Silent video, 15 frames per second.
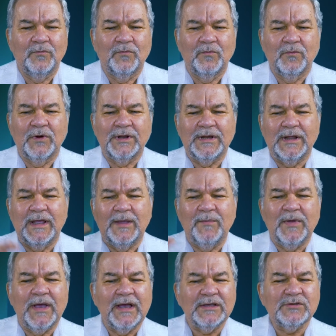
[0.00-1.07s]
what a
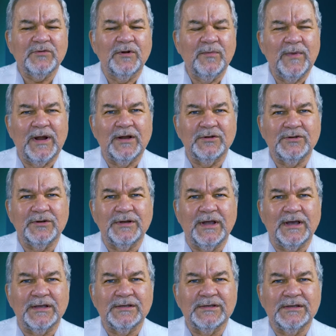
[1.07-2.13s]
password manager
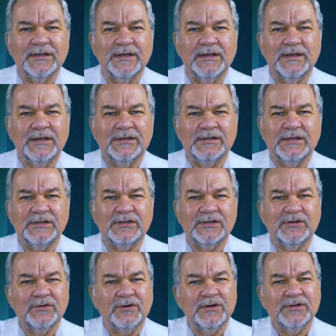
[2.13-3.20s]
does is it
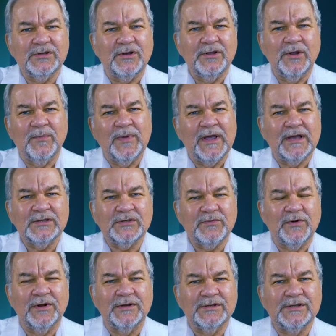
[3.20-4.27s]
stores all your
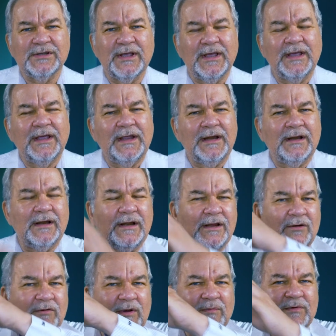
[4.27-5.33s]
passwords in an
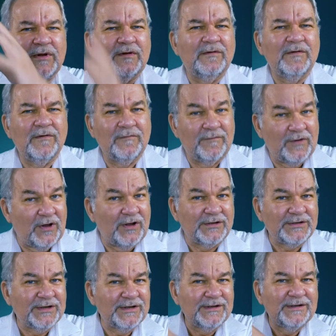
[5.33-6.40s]
encrypted
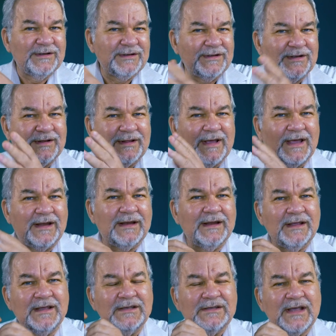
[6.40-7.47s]
vault that
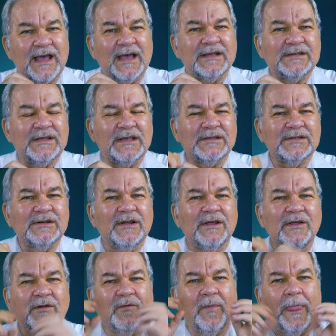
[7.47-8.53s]
is accessed
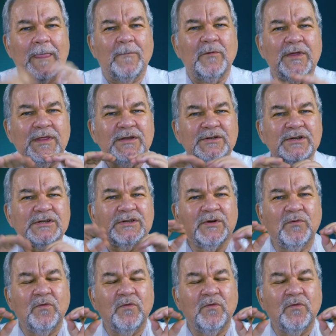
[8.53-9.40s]
with just